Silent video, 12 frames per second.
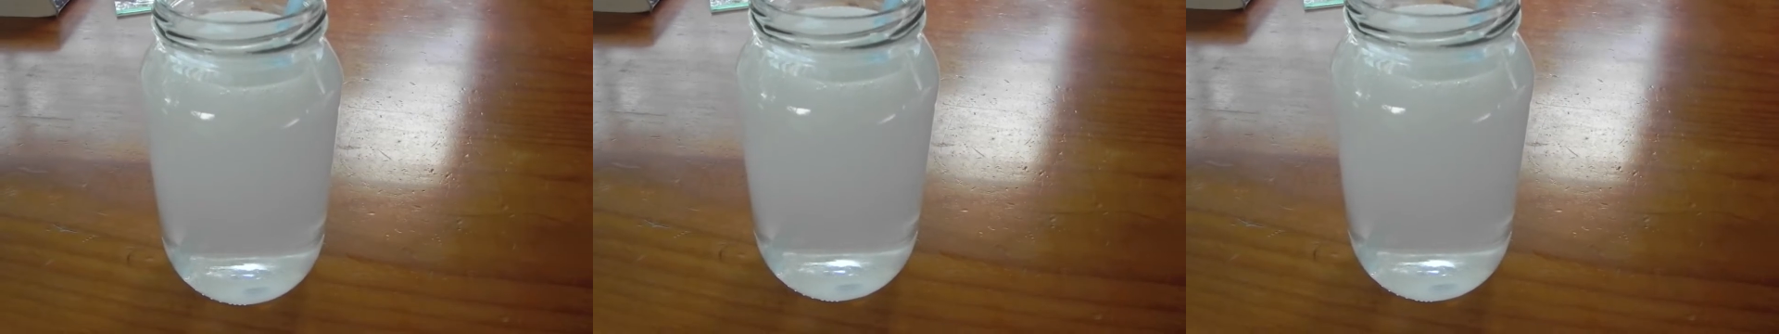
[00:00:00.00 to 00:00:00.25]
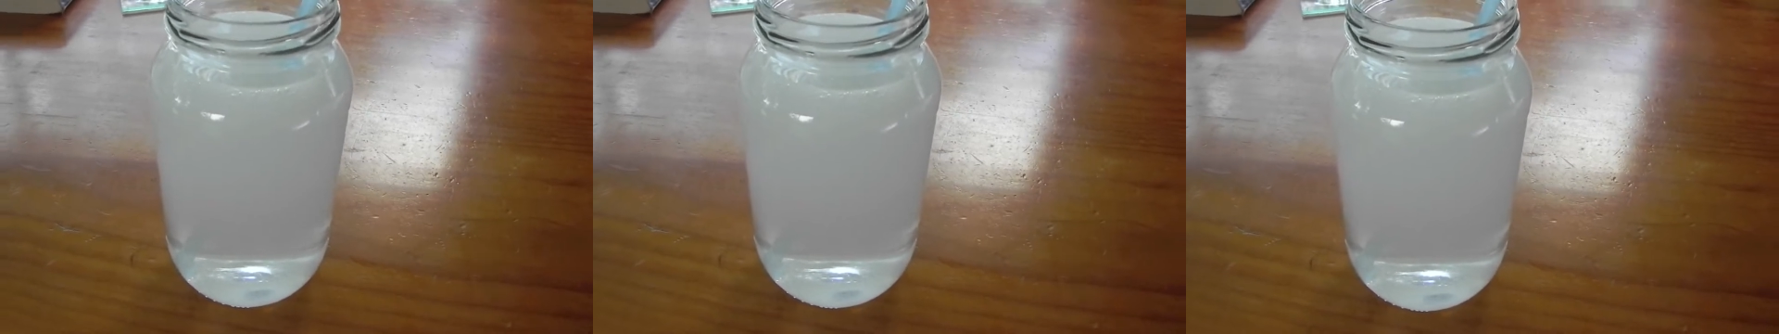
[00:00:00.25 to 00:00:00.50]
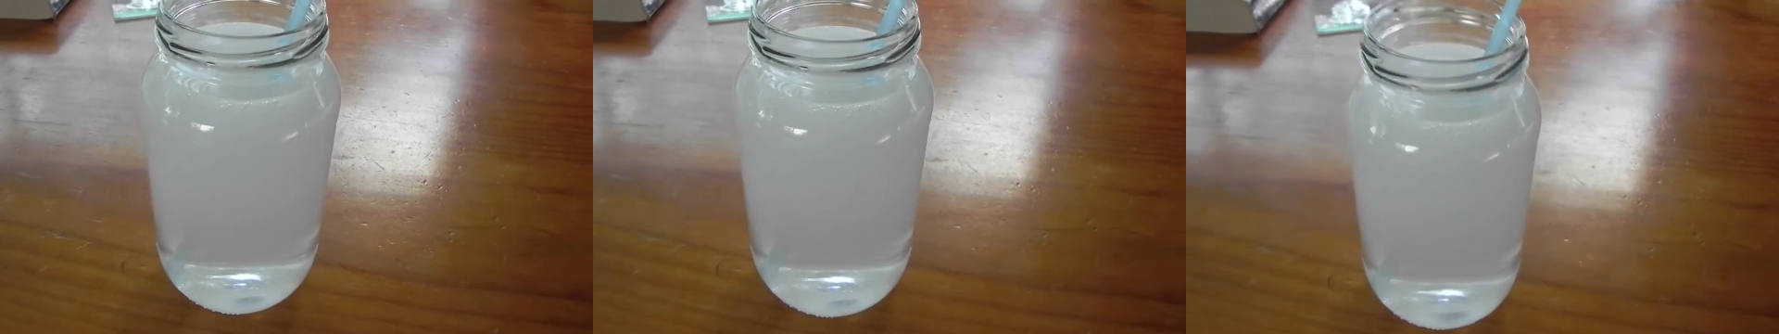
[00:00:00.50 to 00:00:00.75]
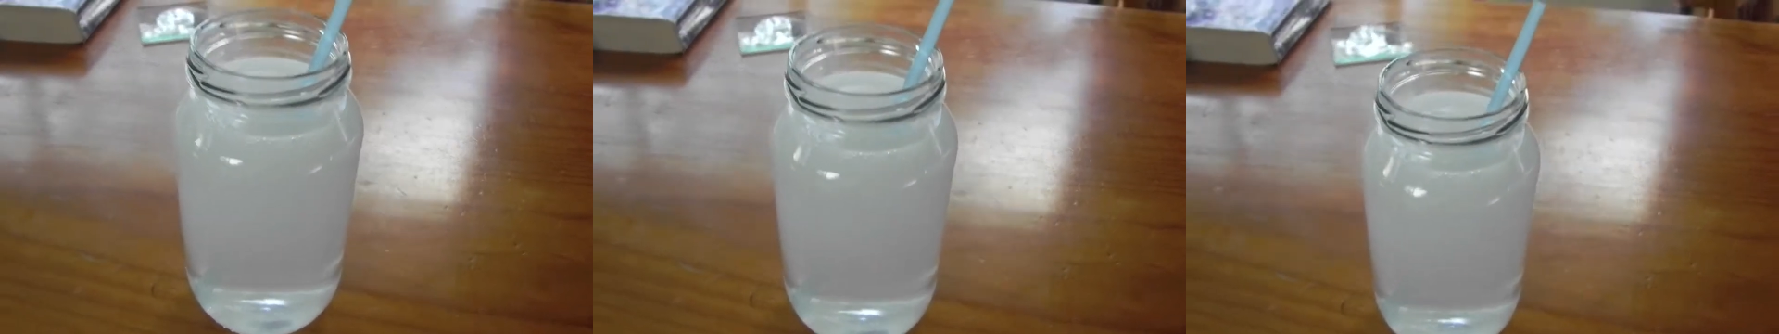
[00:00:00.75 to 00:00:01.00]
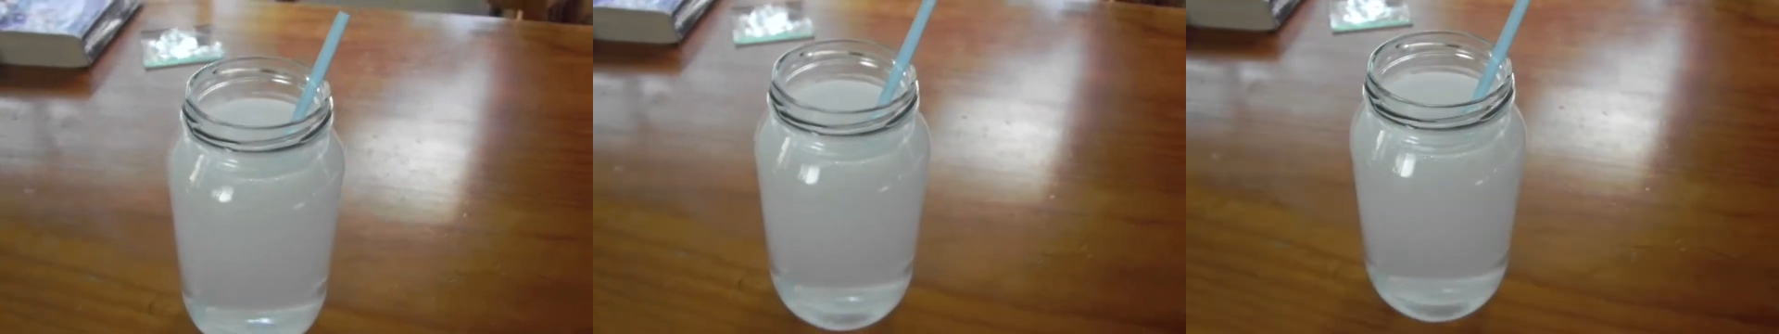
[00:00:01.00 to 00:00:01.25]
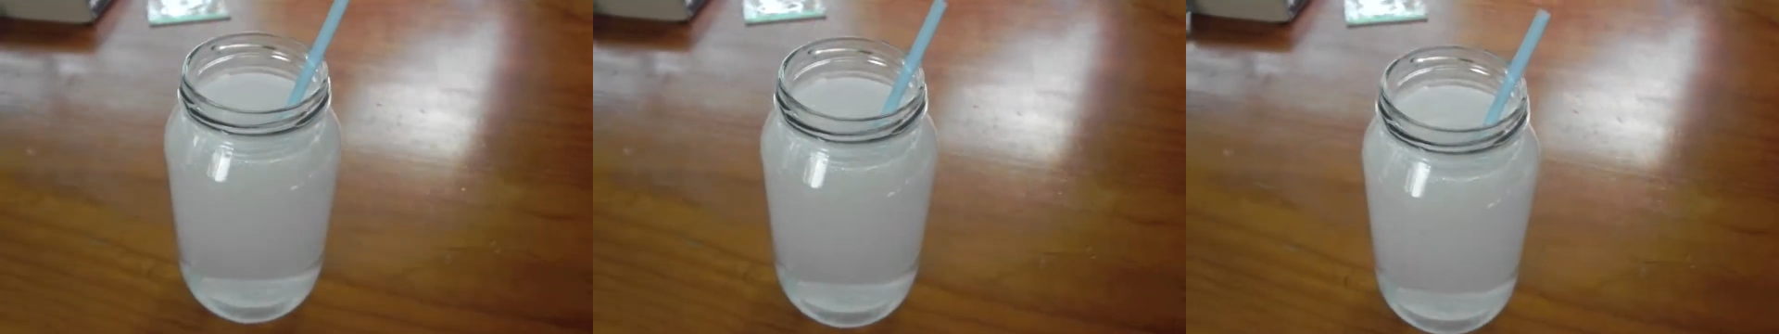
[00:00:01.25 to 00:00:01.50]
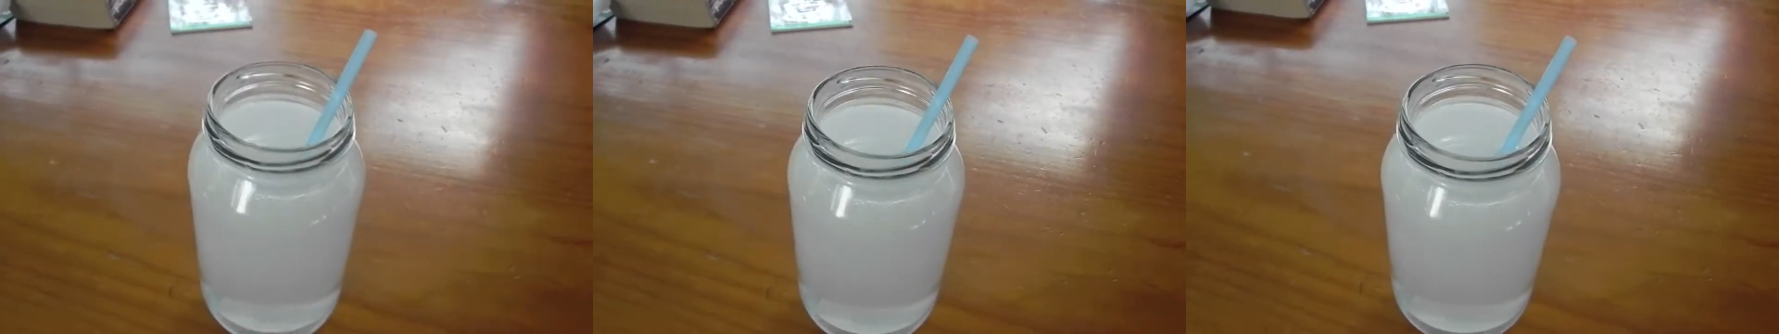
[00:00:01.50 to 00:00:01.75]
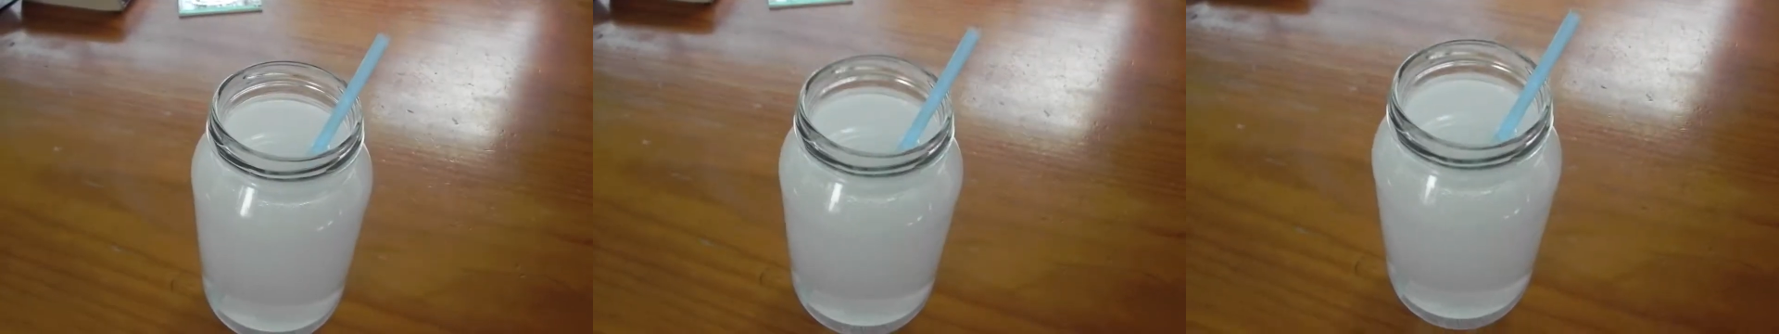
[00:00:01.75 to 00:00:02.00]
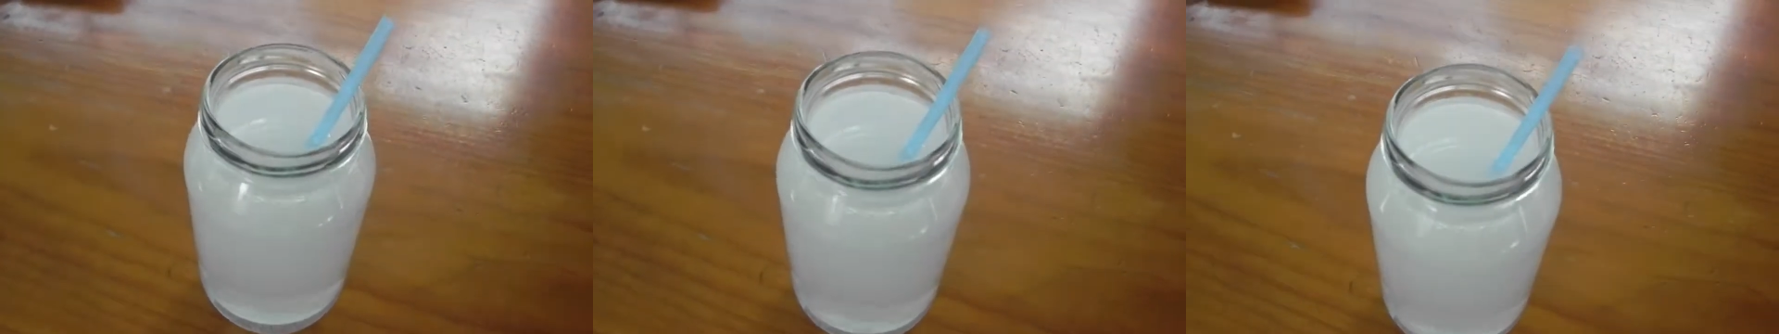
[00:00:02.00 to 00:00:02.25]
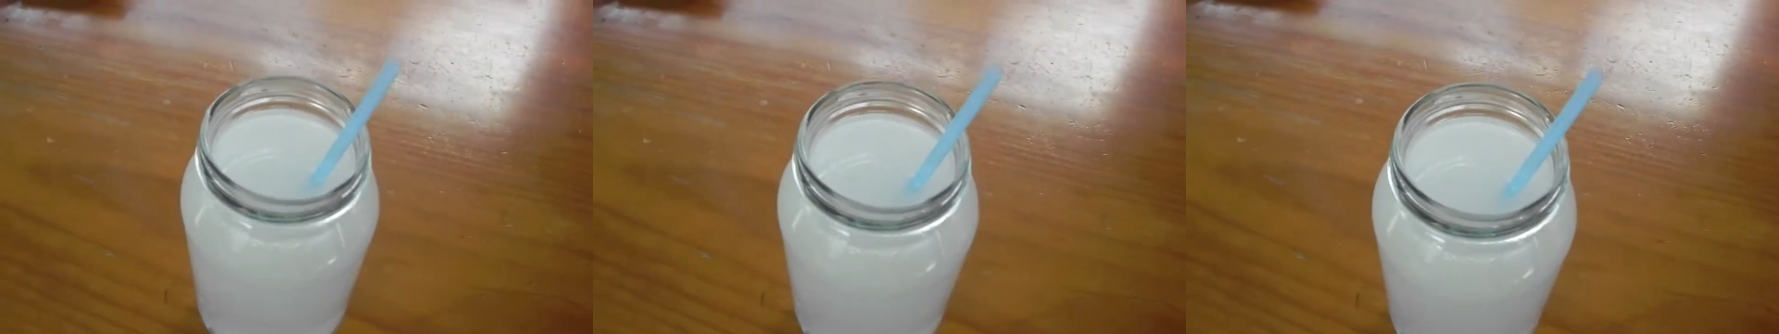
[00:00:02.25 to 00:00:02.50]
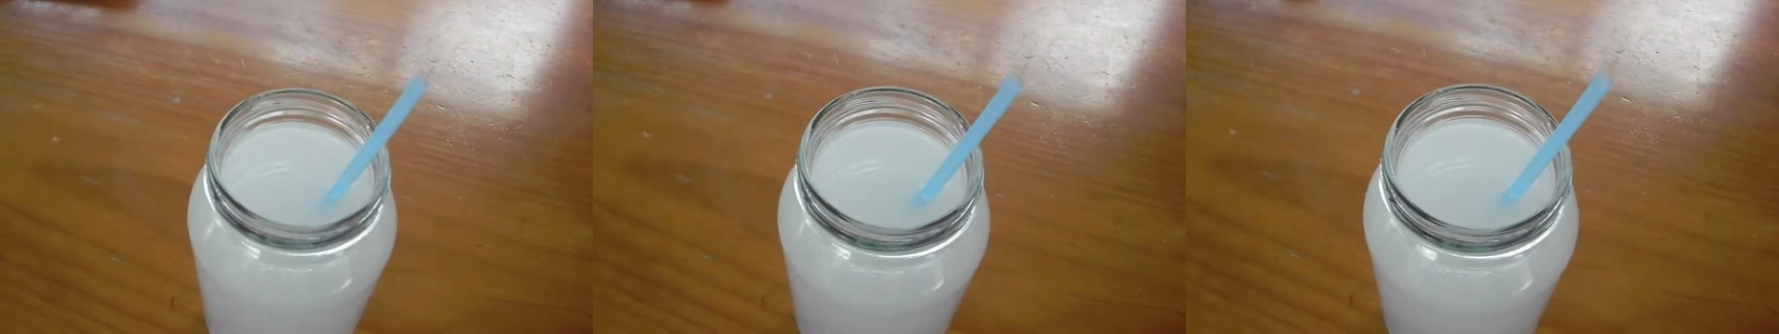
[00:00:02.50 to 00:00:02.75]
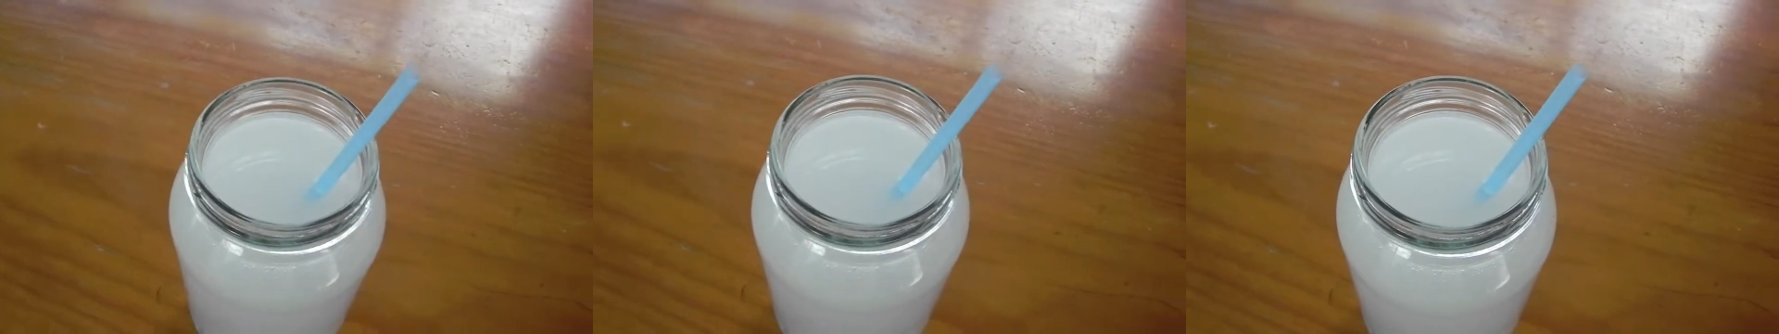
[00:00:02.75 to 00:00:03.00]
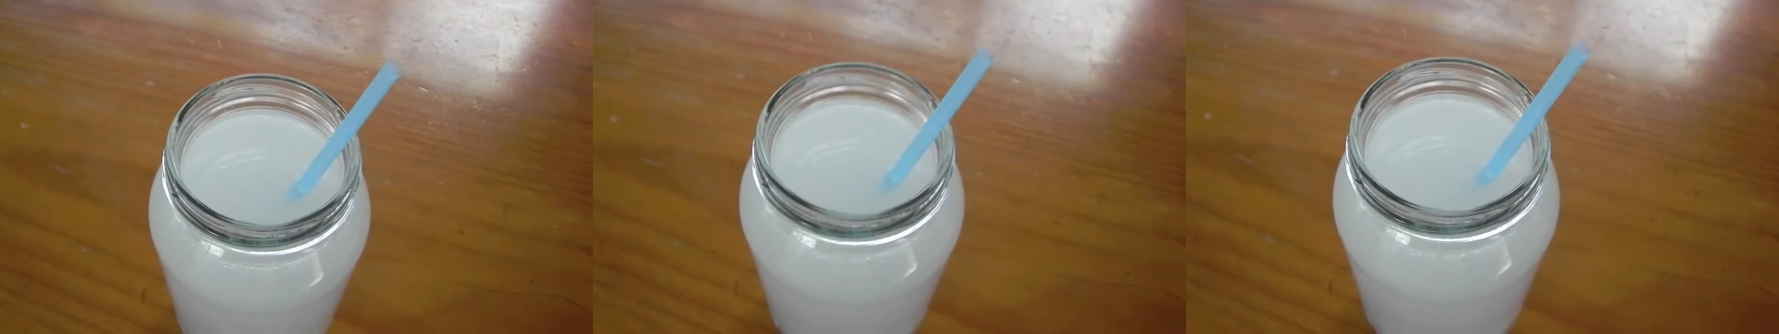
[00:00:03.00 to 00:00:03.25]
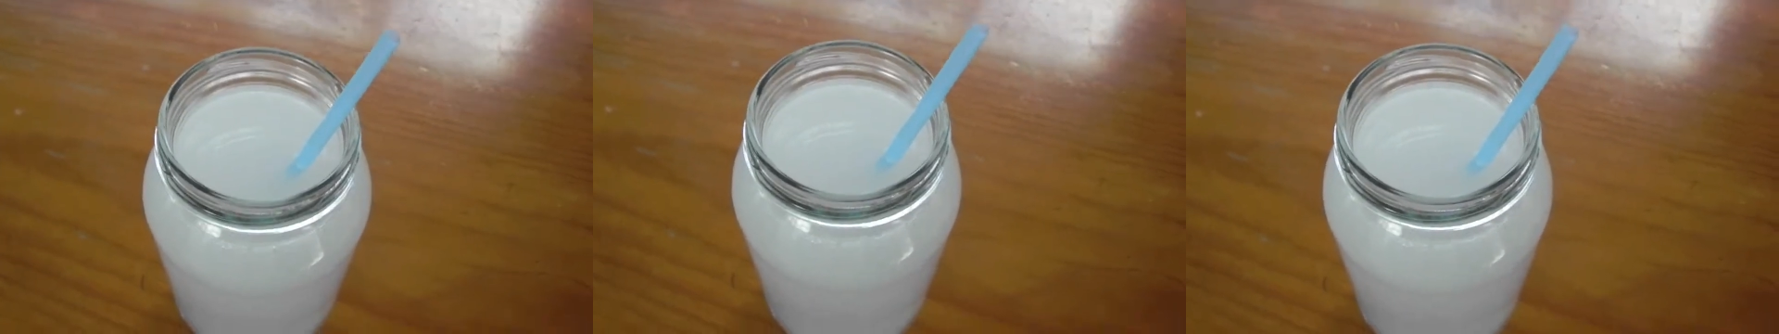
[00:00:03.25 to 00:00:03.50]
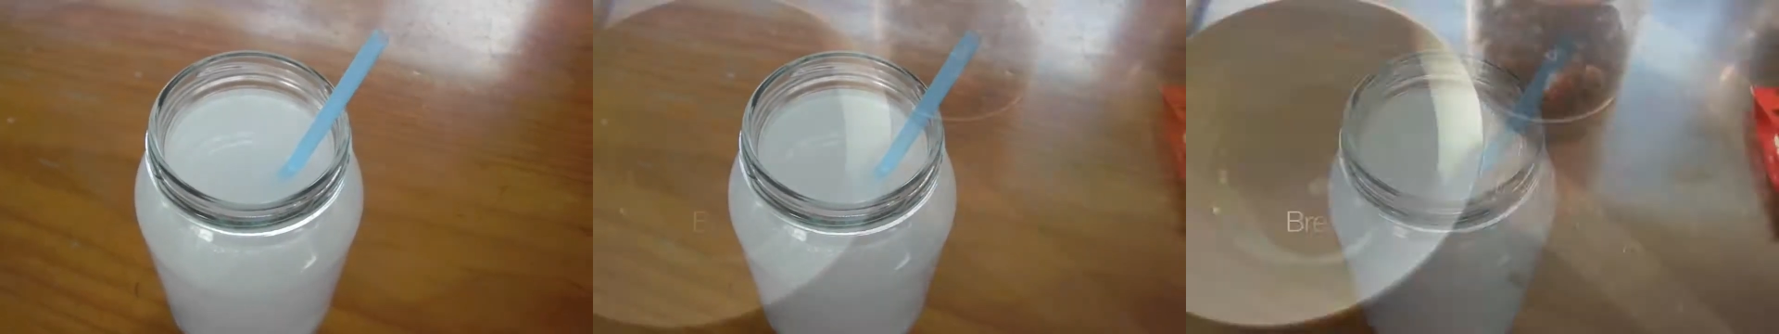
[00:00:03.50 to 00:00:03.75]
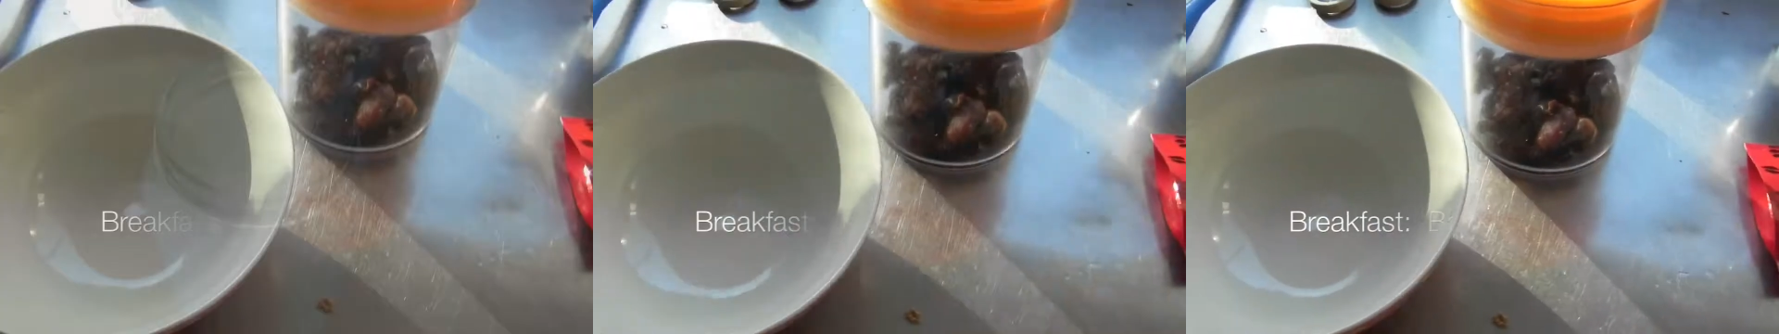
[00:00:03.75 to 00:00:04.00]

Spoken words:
(no speaker visible)